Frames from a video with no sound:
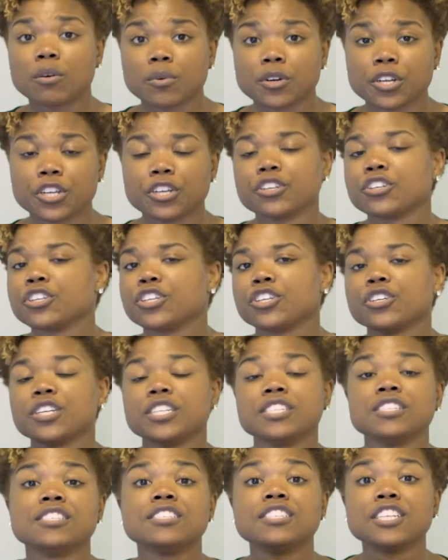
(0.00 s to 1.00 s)
your
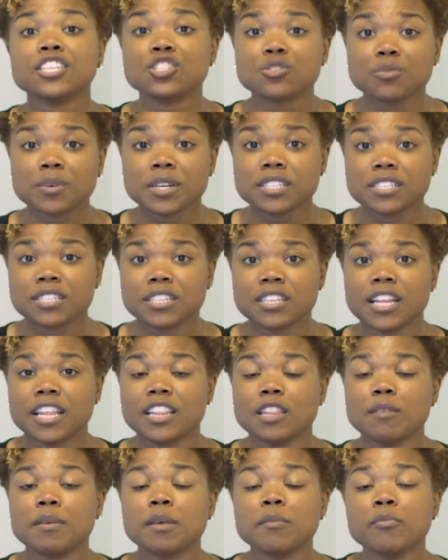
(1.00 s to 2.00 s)
constituents
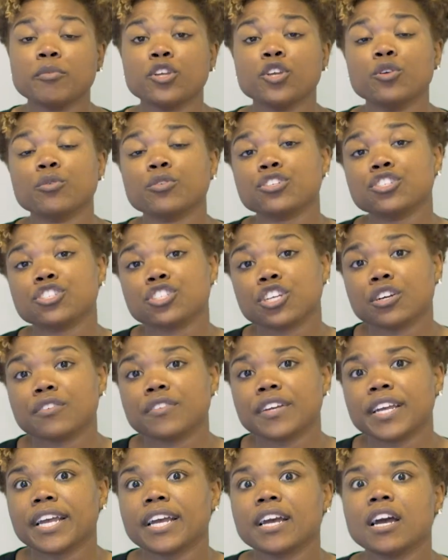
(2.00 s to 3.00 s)
and the people you are
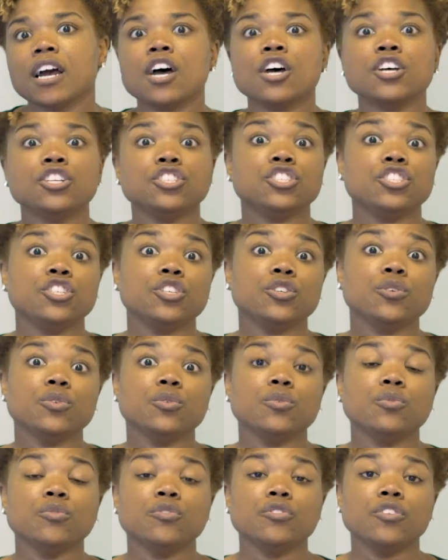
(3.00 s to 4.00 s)
serving,
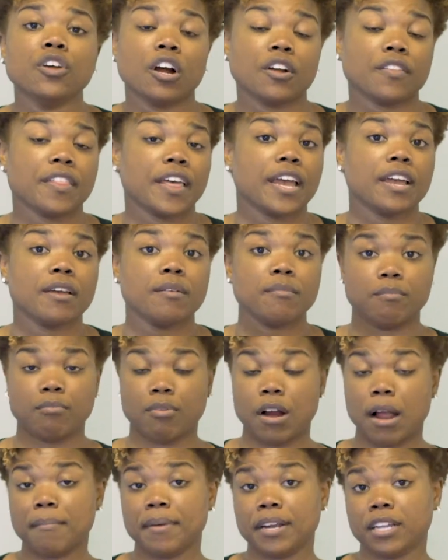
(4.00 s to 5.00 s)
are they
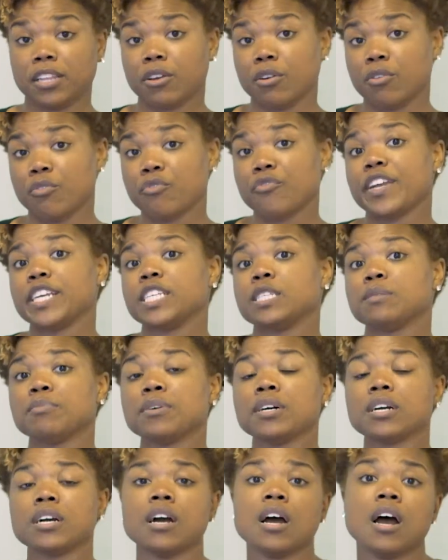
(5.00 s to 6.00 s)
primarily on
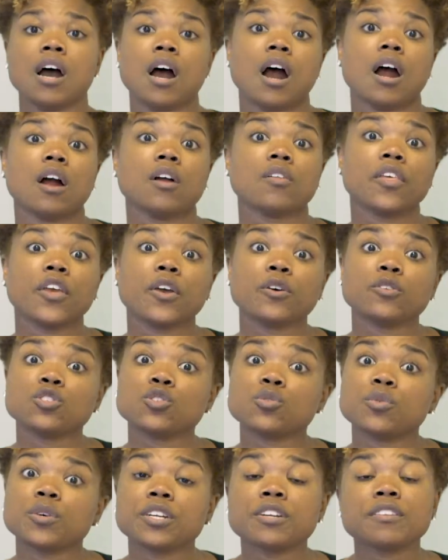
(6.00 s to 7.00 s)
Facebook? Are they on
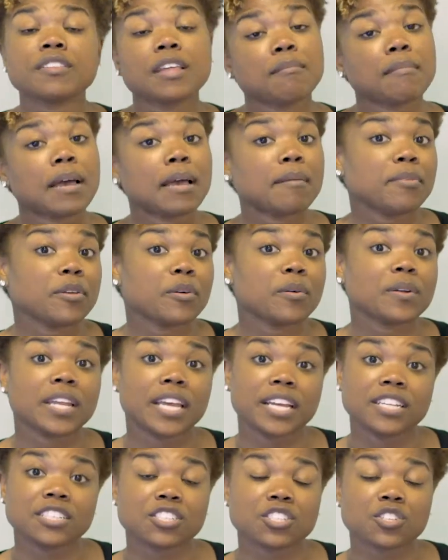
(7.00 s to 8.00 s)
Twitter? They might be on
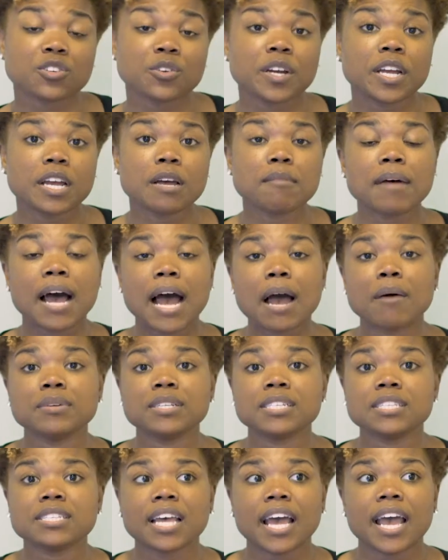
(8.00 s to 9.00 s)
Instagram. I
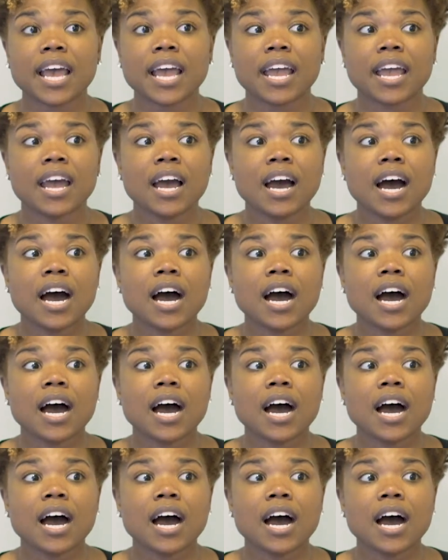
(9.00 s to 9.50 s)
would say,